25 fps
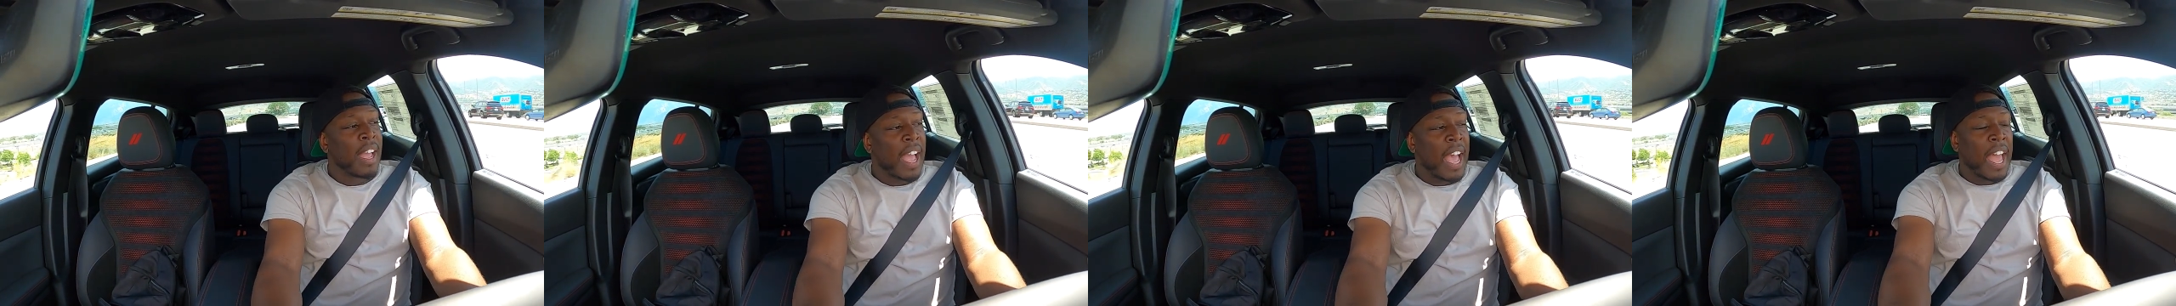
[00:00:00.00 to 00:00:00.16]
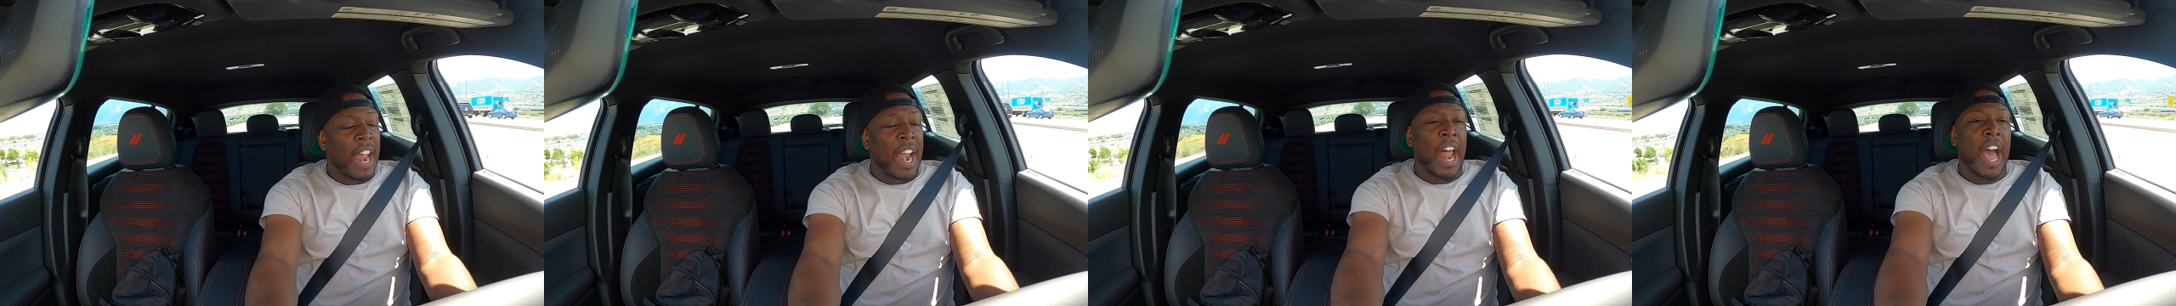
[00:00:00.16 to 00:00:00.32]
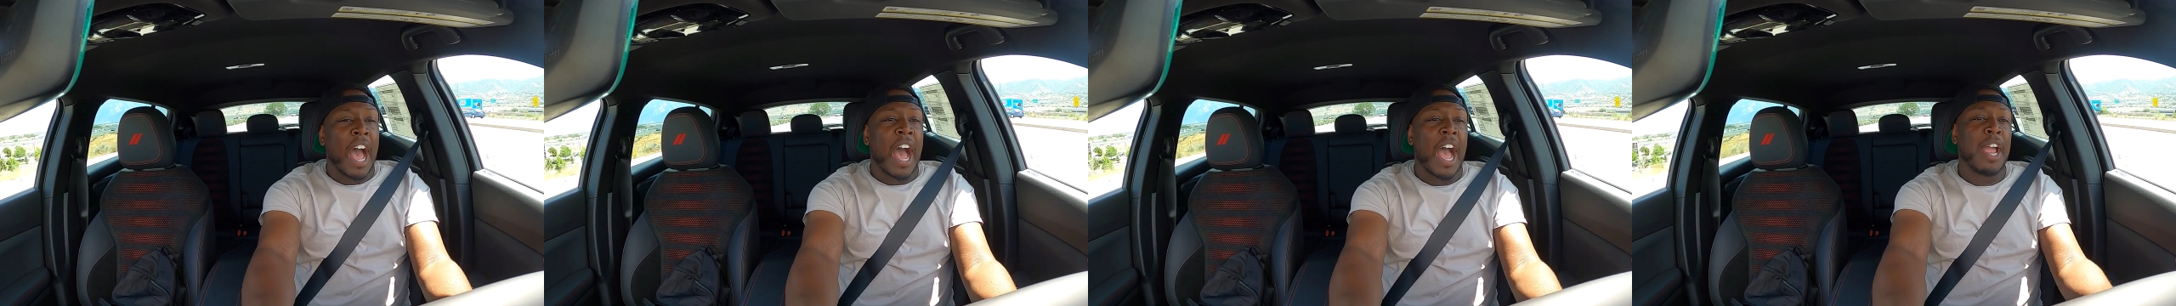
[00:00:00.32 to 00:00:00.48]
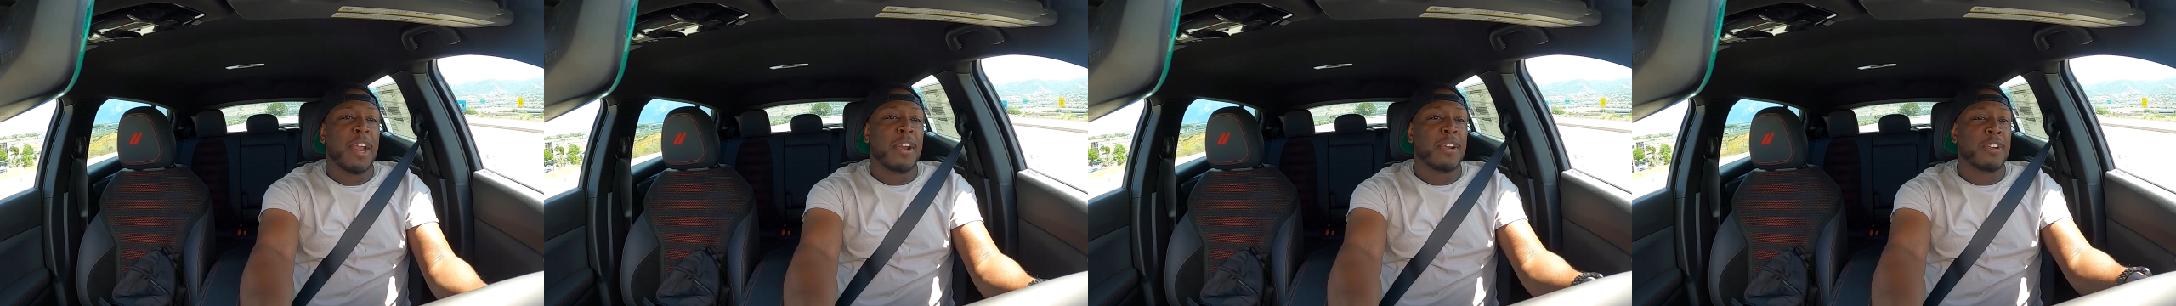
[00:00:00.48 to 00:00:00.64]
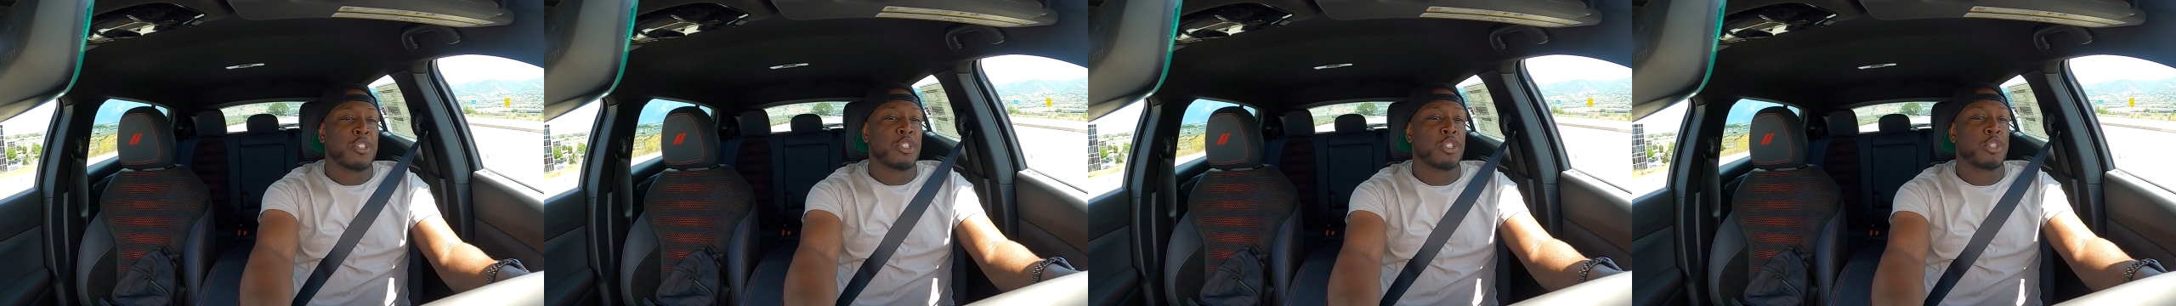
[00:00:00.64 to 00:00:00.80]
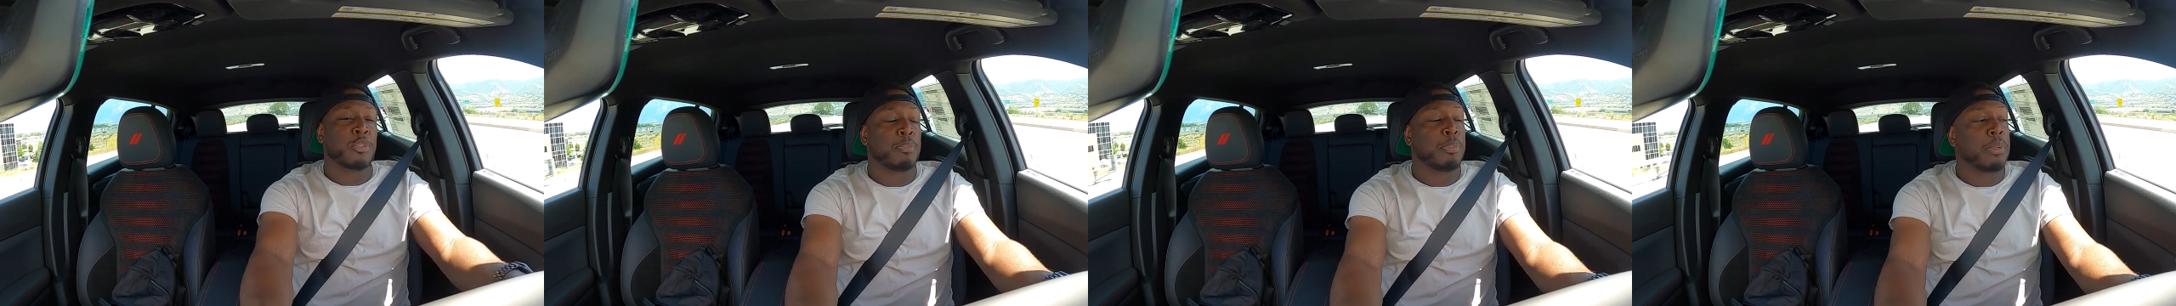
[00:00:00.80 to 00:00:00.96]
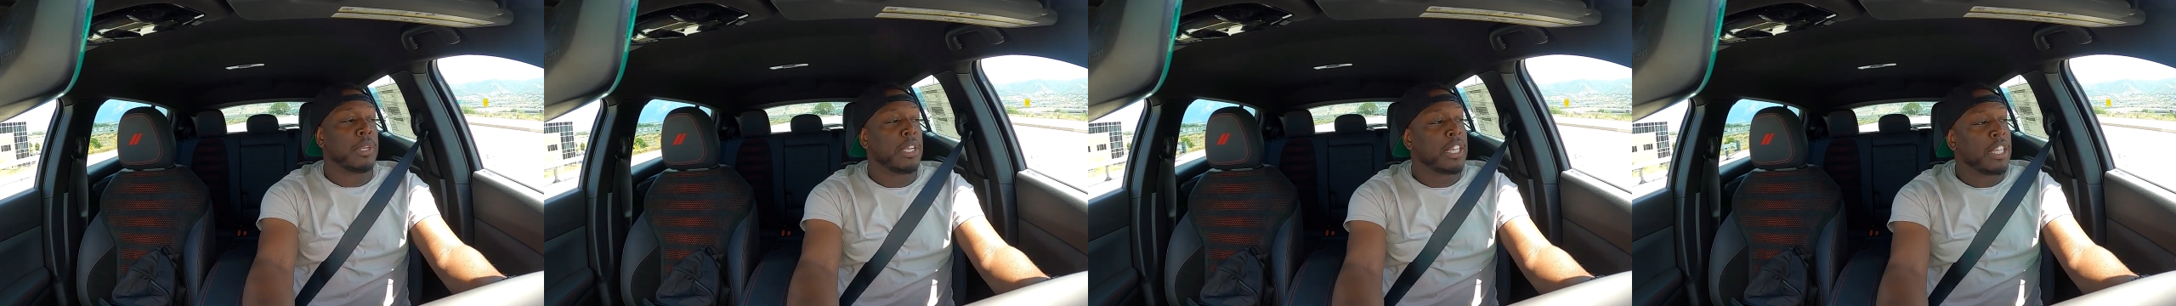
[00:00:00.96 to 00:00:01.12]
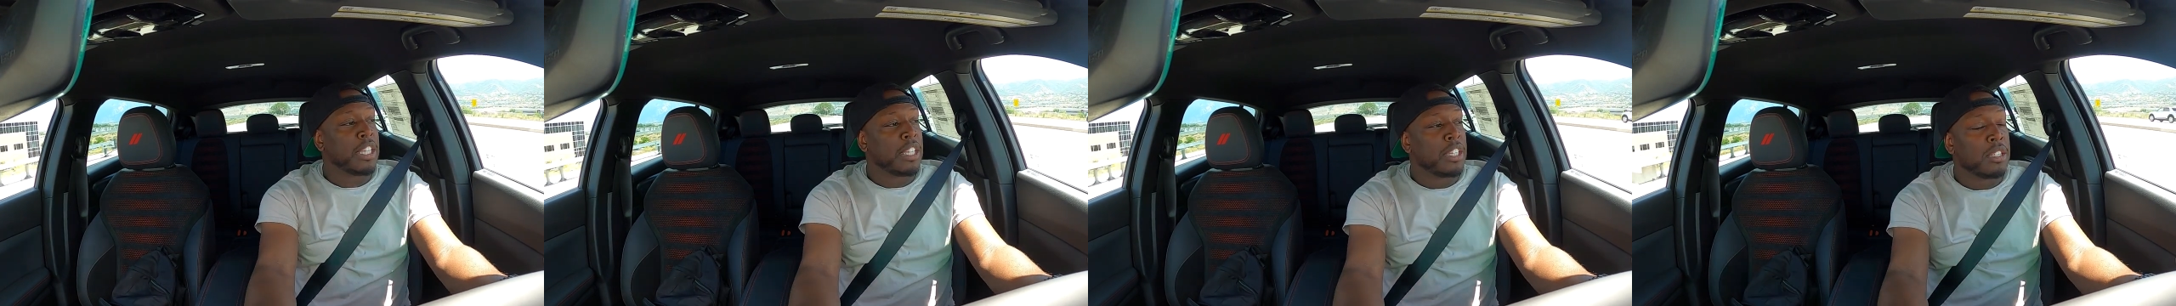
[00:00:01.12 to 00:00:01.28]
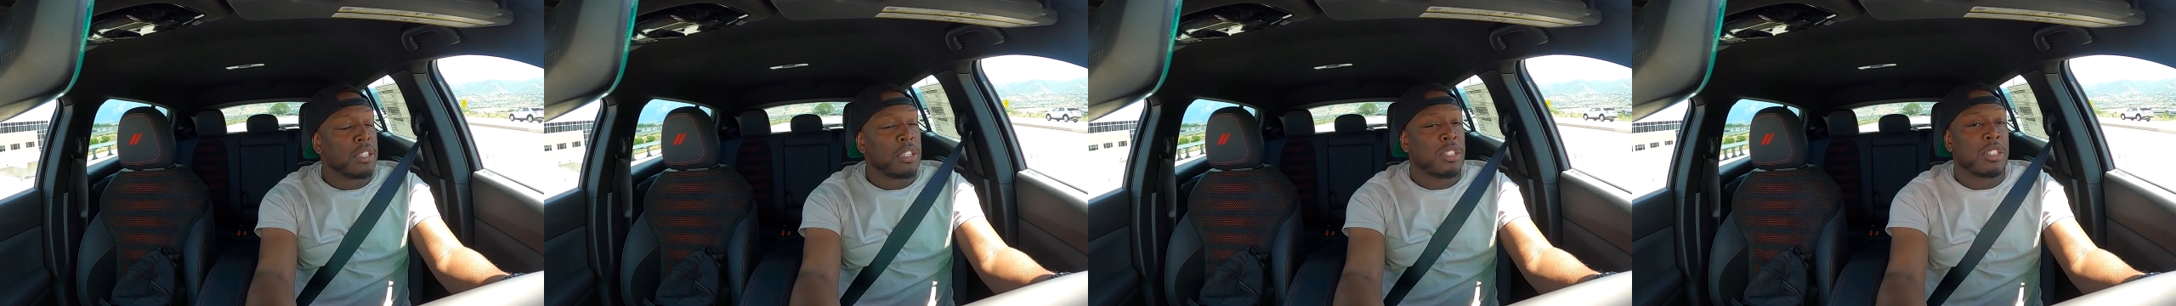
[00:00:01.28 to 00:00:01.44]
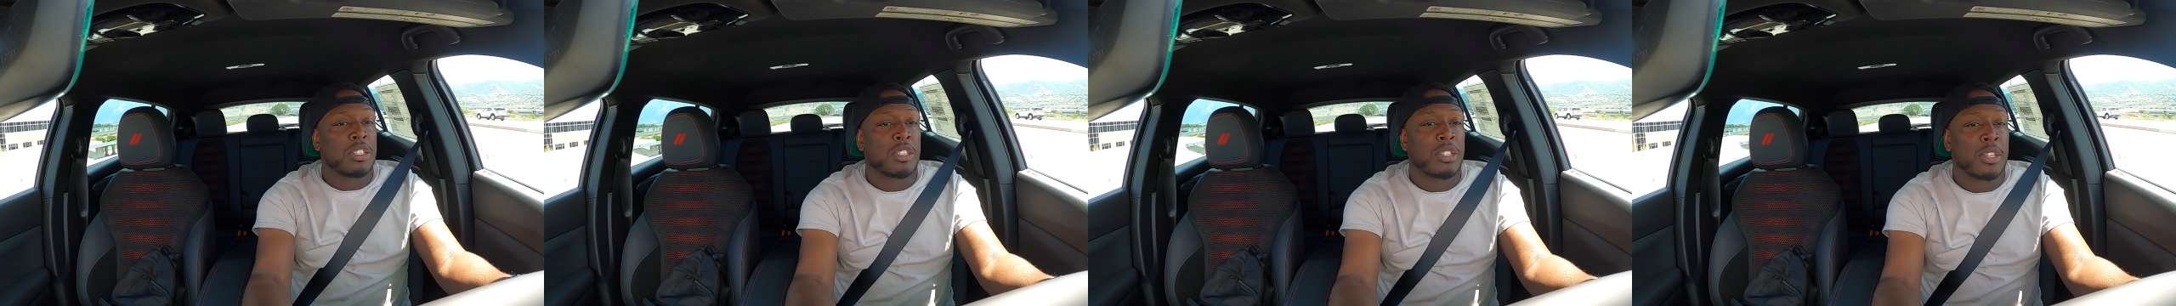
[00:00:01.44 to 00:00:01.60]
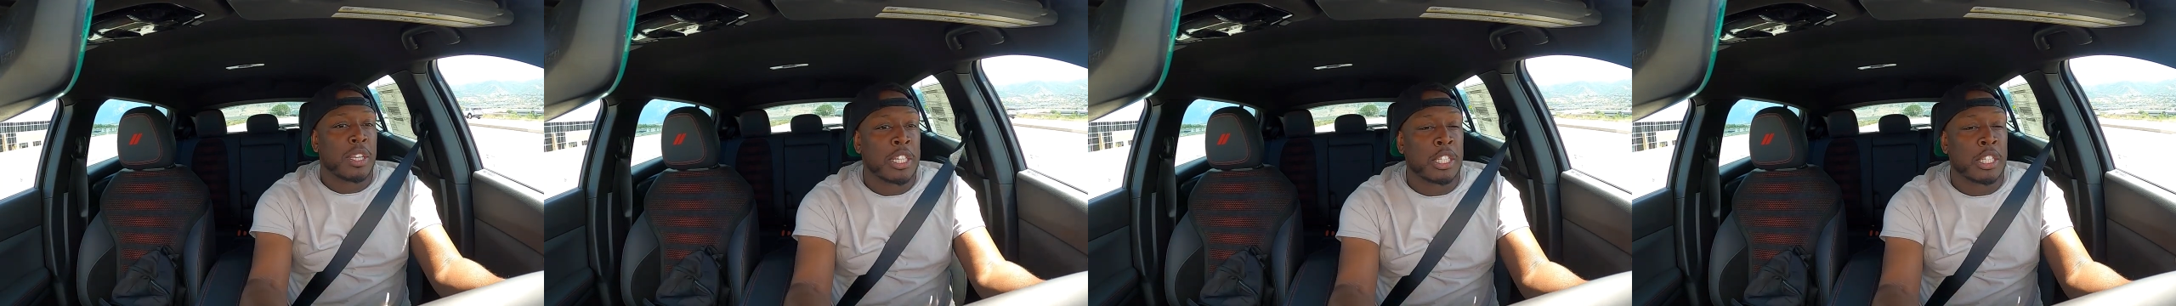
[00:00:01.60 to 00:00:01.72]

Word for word: At higher speeds,